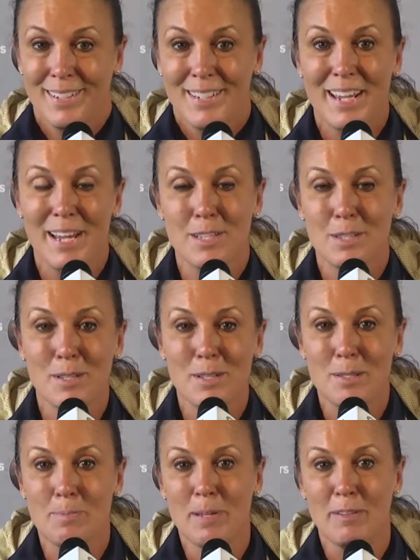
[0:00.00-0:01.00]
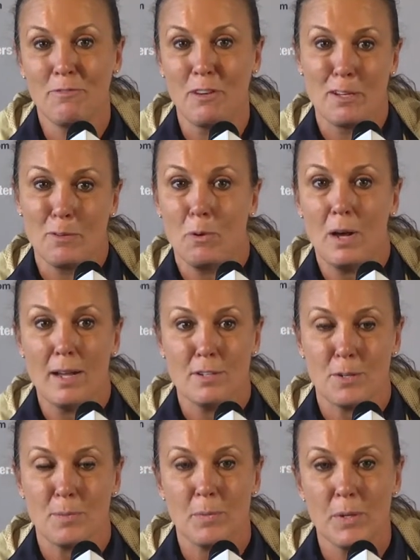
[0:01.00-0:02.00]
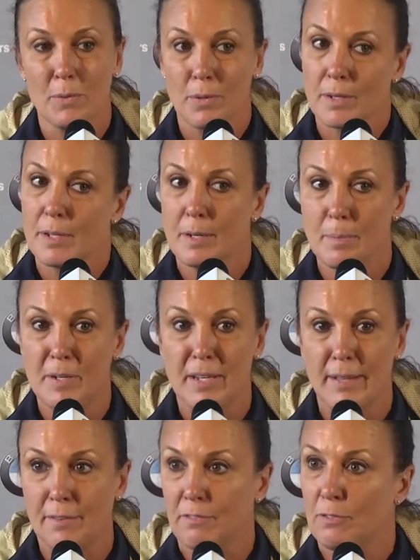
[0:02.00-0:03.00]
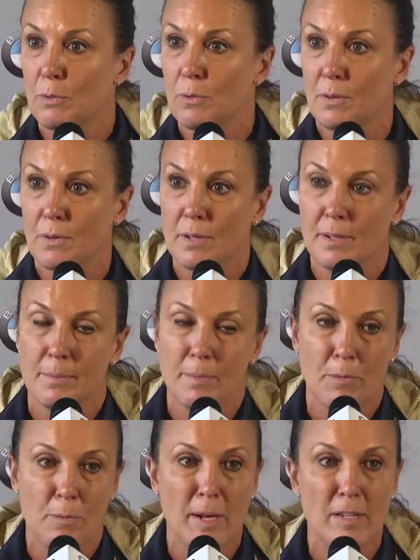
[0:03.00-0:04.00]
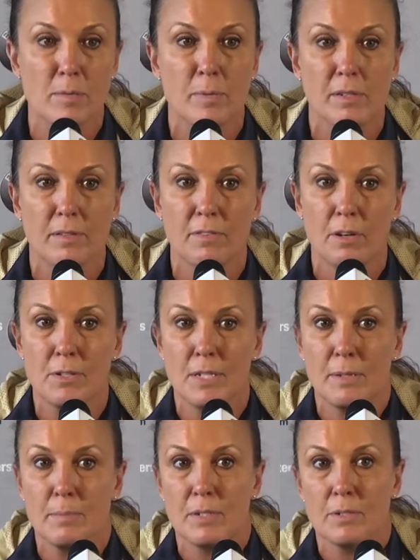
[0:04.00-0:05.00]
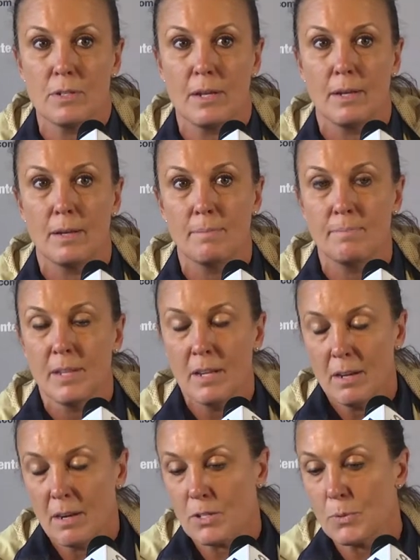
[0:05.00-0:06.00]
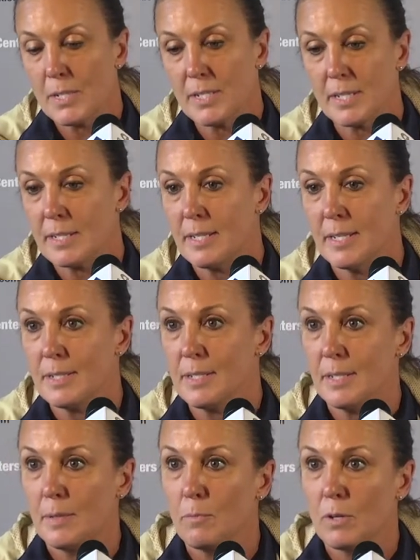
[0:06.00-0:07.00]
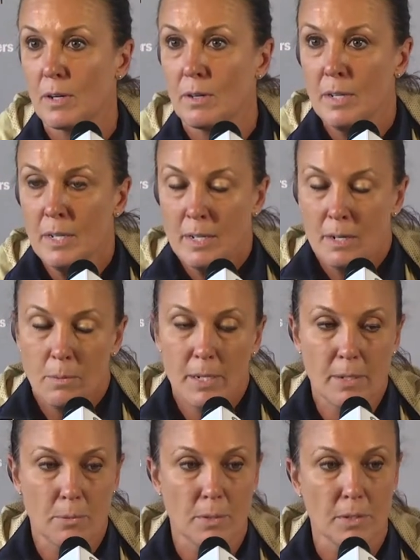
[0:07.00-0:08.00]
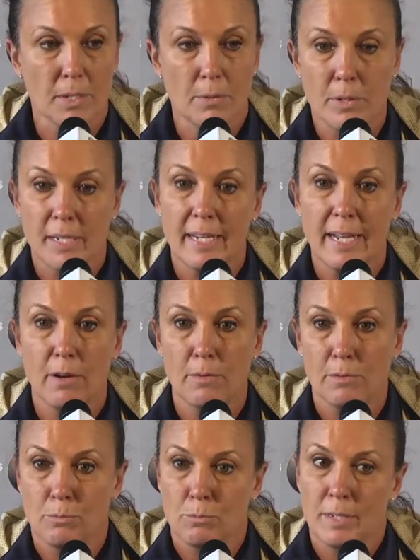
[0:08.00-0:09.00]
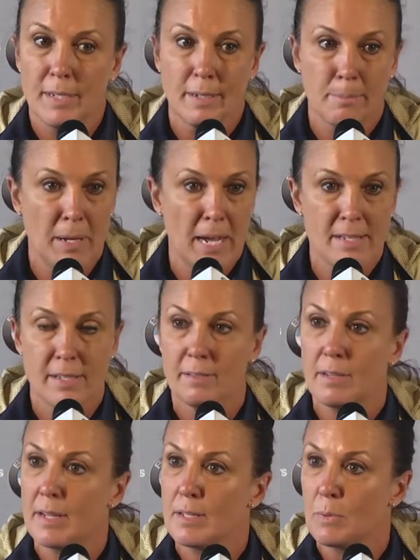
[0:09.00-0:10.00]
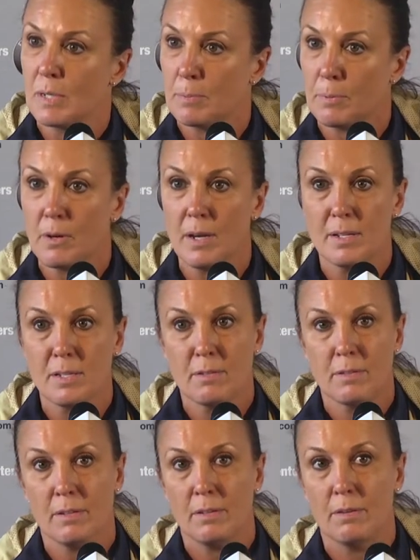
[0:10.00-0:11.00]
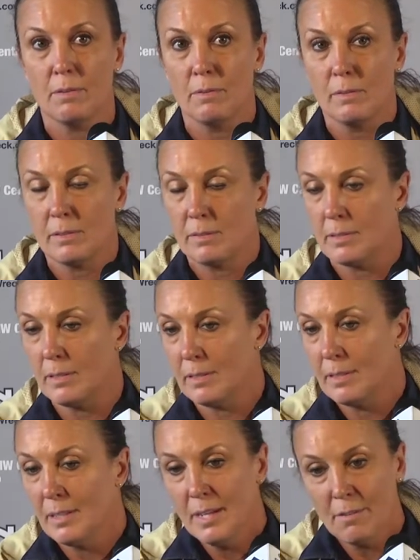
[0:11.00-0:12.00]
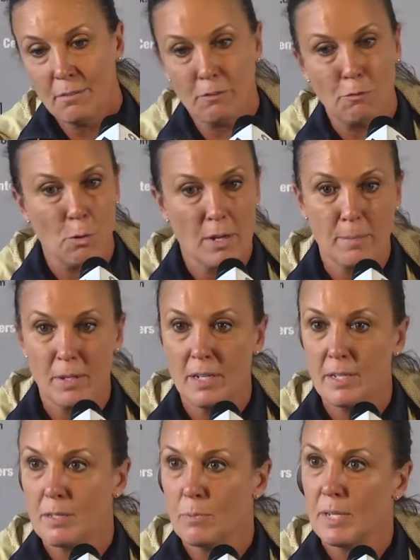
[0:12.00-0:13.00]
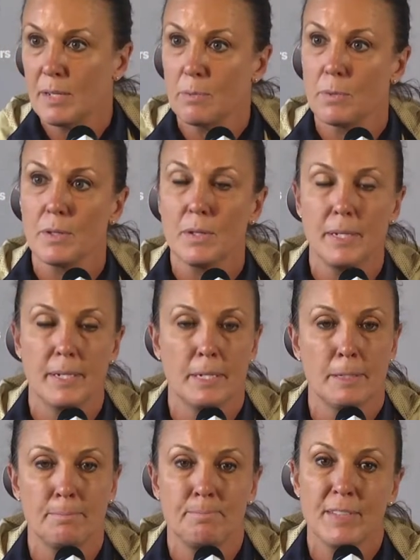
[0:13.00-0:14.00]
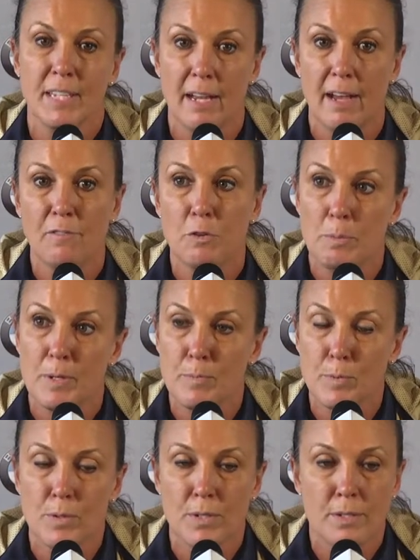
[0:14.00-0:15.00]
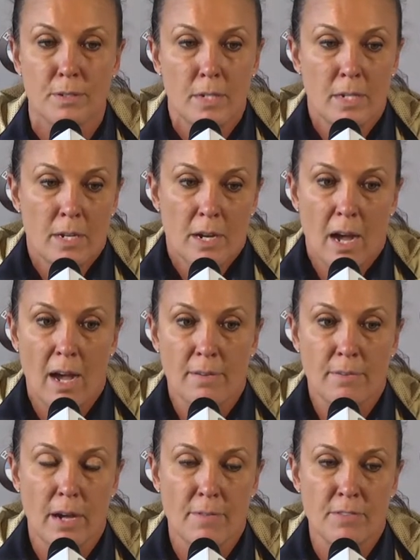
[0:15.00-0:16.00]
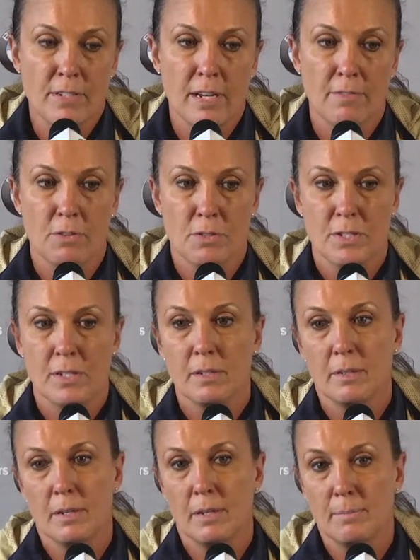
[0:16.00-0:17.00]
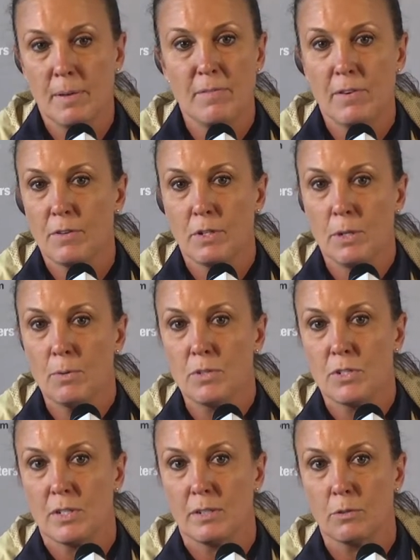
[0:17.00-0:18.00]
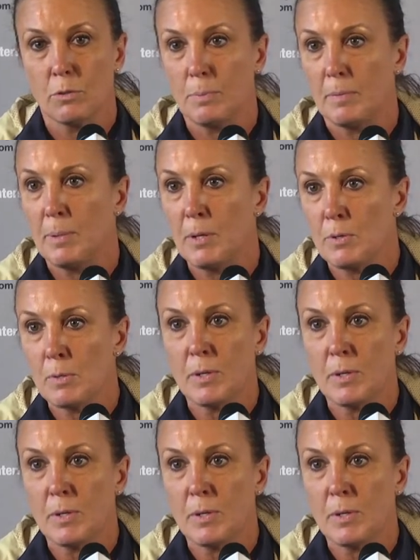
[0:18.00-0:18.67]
Yeah, it's been fun to watch. I mean, we really get up and down the floor. It reminds me of our team in our Sweet 16 team where we could really get out and get in passing lanes. We could press, you know, and for 40 minutes we can really get after people. And I've never coached a group of post